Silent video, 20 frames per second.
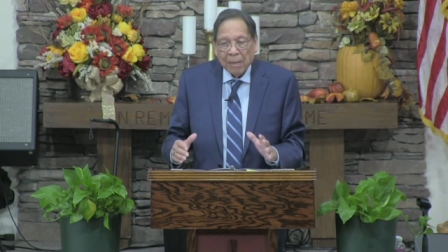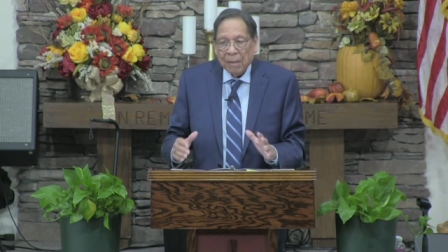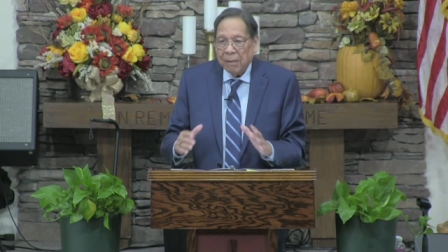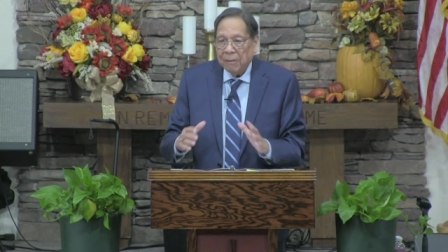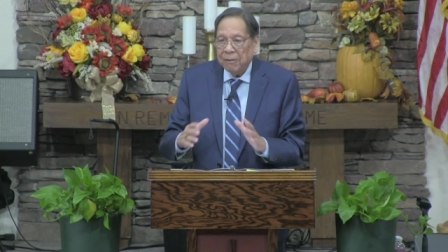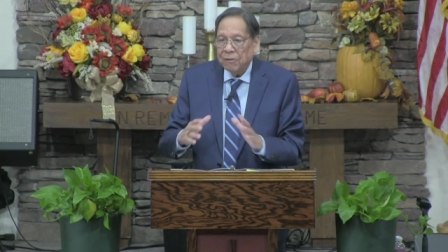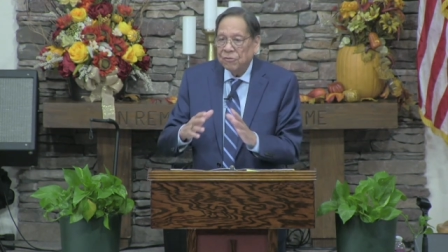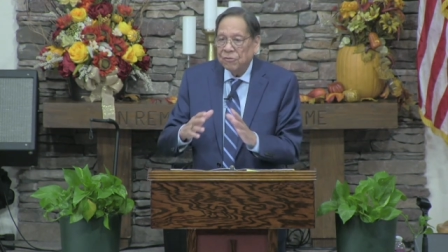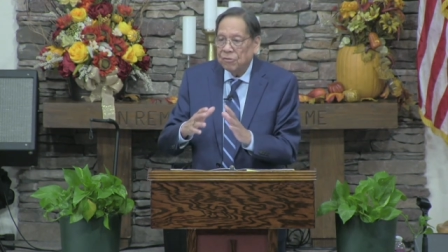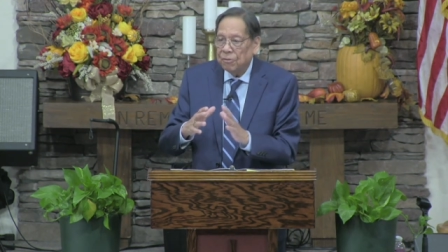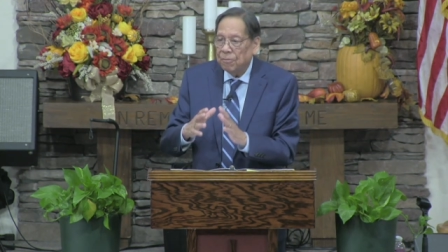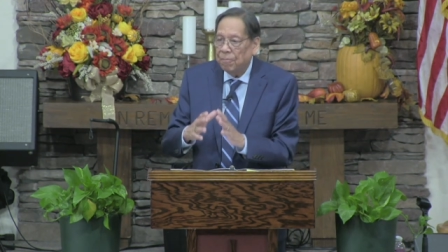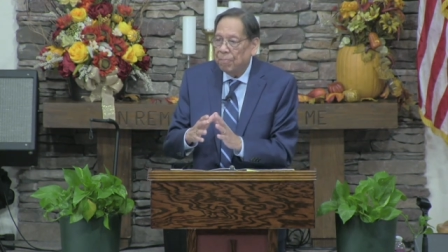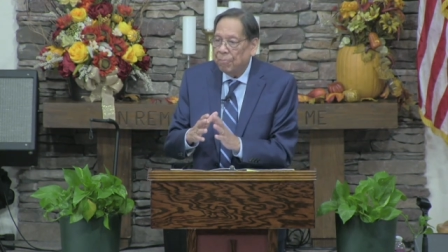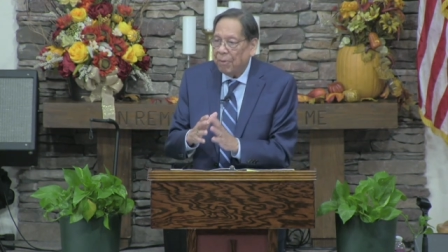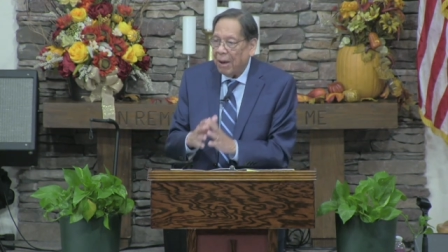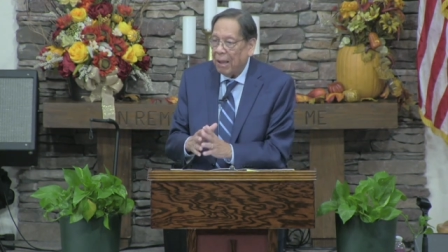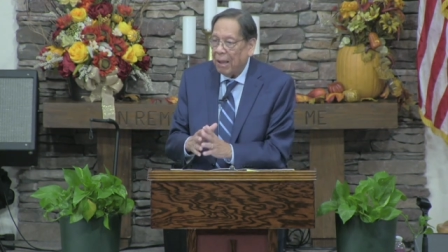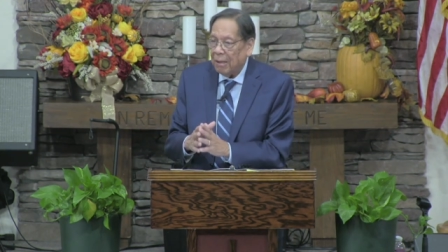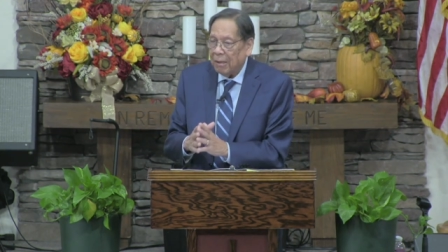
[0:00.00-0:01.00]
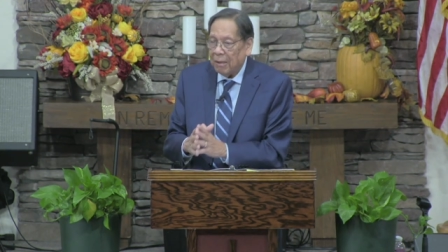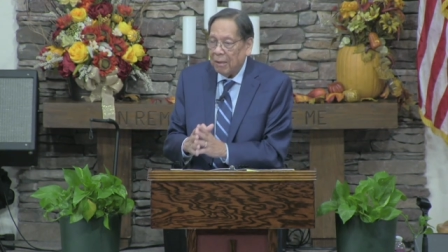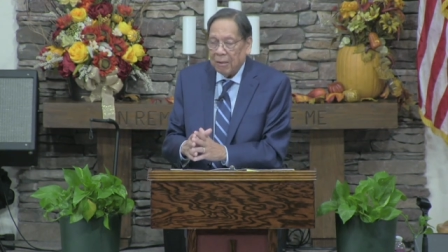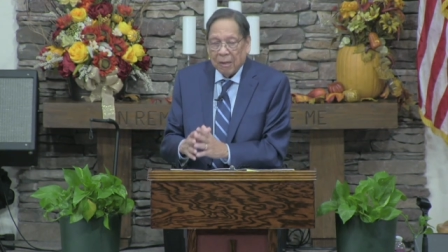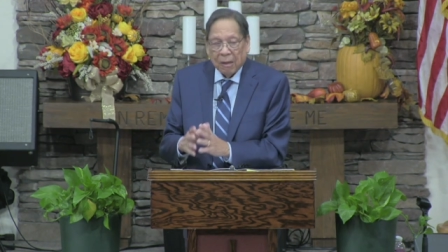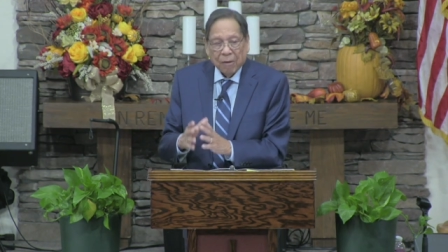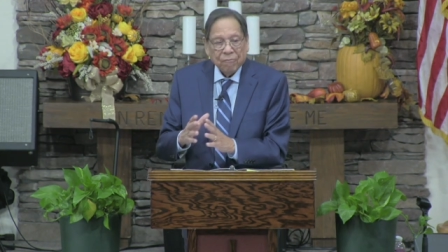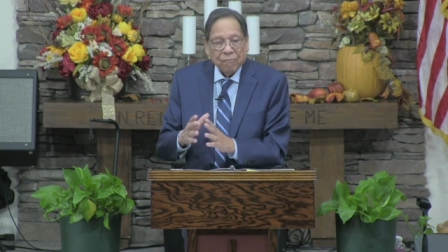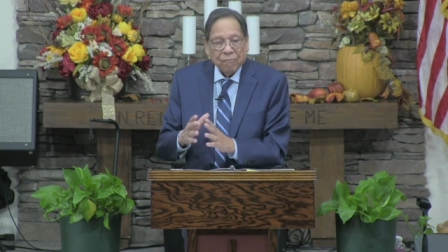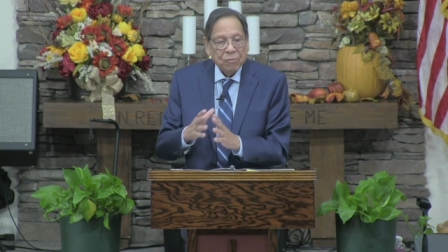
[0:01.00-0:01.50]
it is symbolic
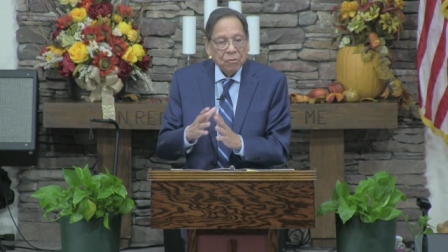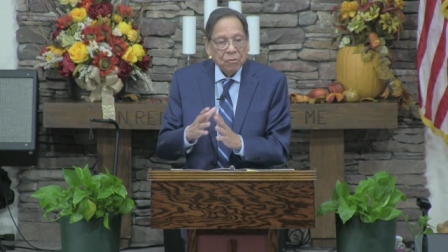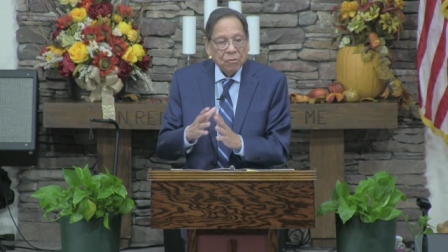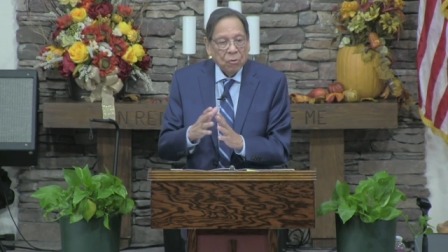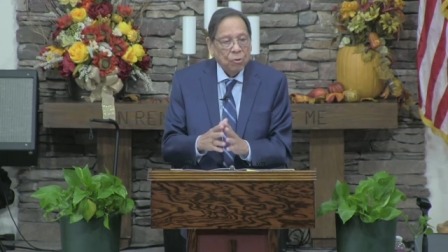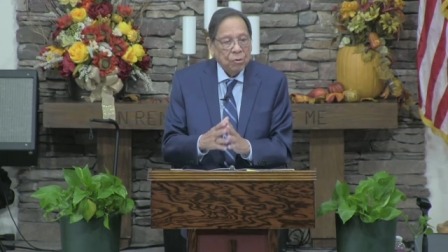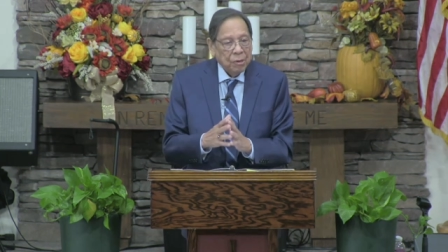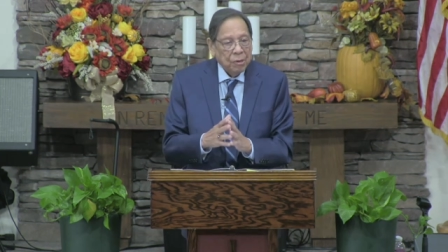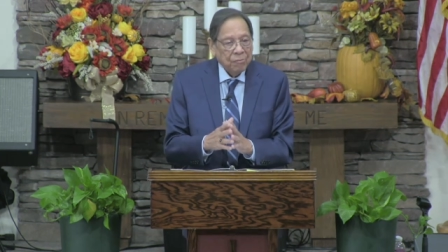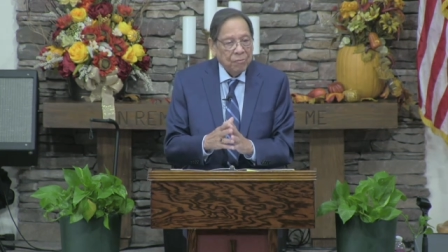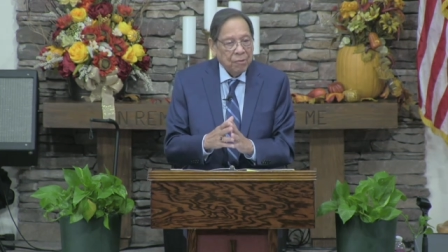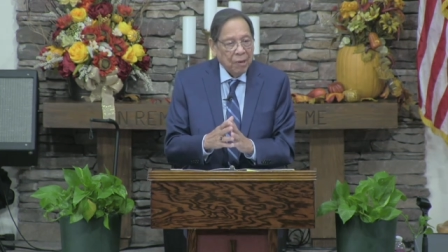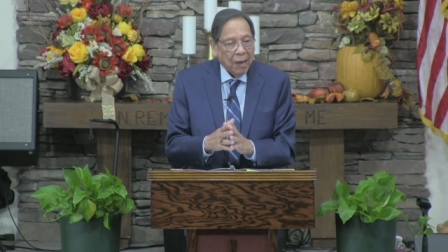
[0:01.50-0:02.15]
of the Word of